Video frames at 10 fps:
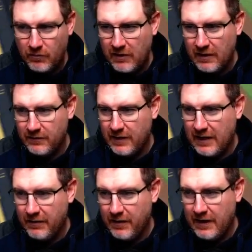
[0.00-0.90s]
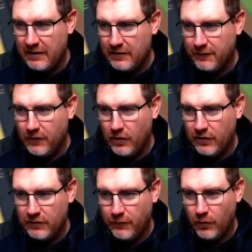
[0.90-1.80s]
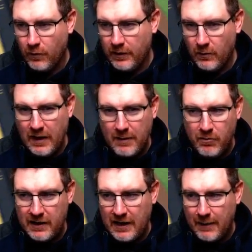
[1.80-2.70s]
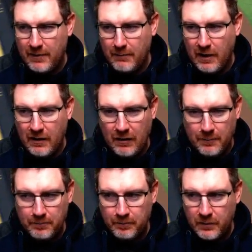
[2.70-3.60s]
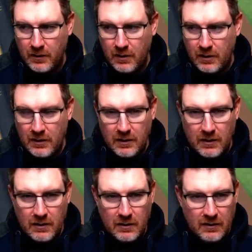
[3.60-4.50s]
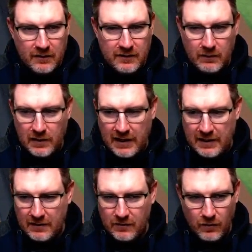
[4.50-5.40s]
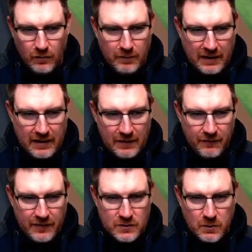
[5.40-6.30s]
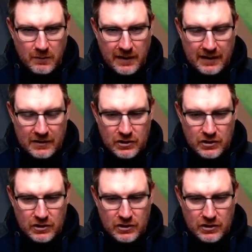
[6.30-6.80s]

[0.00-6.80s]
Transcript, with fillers: grounds it out there to first, 4-1 away, bringing up Namala. Let's see what he can do. Back in for this one, batting